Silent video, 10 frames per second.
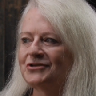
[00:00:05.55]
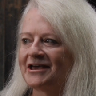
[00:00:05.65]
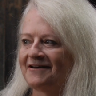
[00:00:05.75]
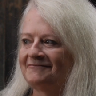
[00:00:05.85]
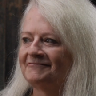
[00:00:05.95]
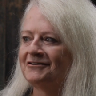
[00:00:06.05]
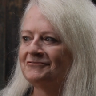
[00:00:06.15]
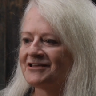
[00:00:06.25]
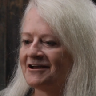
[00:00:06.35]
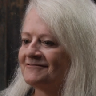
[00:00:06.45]
yeah,
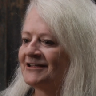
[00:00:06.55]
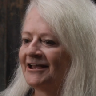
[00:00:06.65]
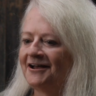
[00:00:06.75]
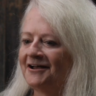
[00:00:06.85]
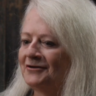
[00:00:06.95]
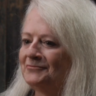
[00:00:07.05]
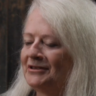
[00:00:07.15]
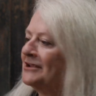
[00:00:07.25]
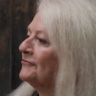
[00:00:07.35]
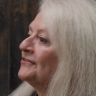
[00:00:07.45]
oh yeah.
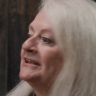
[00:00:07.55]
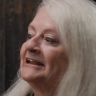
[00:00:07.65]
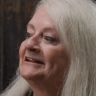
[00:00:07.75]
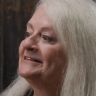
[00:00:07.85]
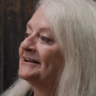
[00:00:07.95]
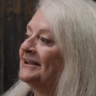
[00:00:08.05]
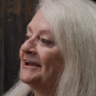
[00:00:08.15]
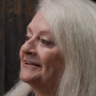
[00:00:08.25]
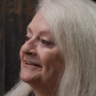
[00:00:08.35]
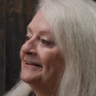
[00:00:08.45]
Never seen anything like it.